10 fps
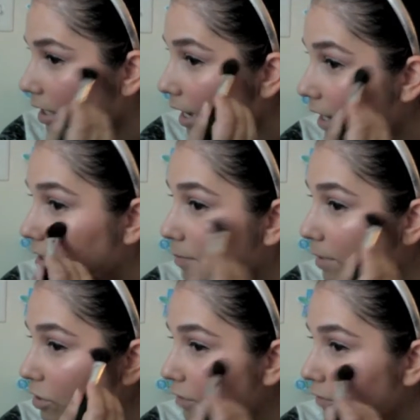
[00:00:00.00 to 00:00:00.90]
And
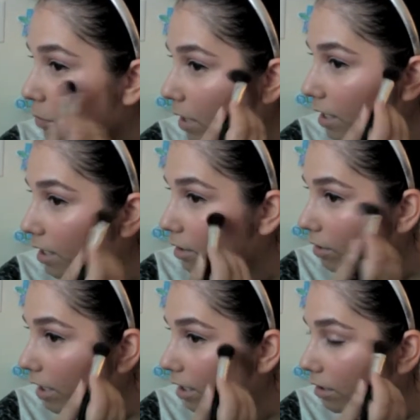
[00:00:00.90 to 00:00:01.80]
especially if you wet it, it'll
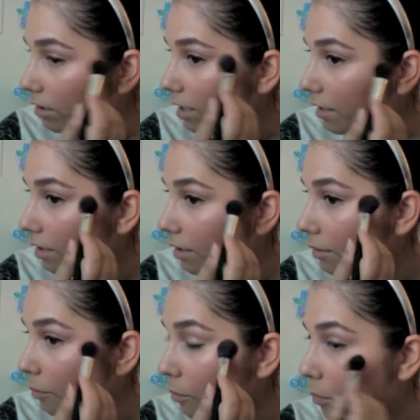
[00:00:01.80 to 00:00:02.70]
get like
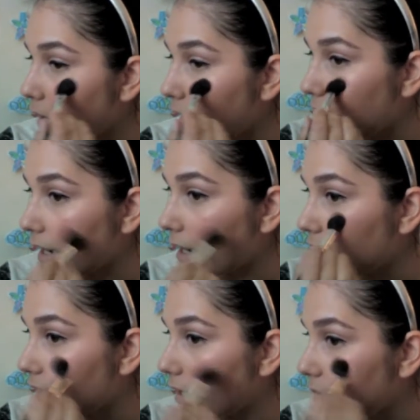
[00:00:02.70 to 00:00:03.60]

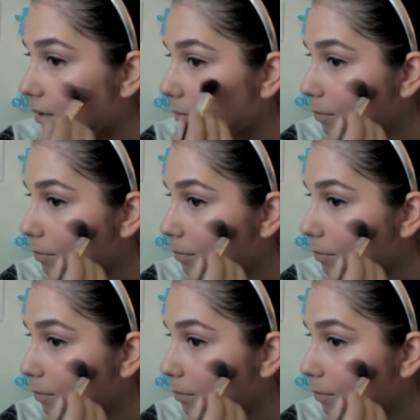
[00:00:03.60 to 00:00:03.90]
way